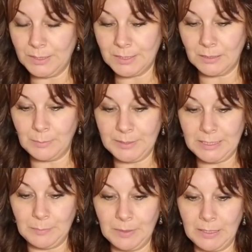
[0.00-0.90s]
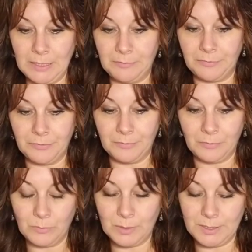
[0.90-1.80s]
is the limiting
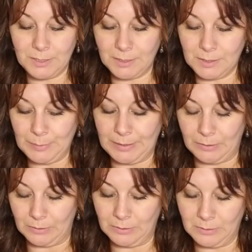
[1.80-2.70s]
belief? What is this about?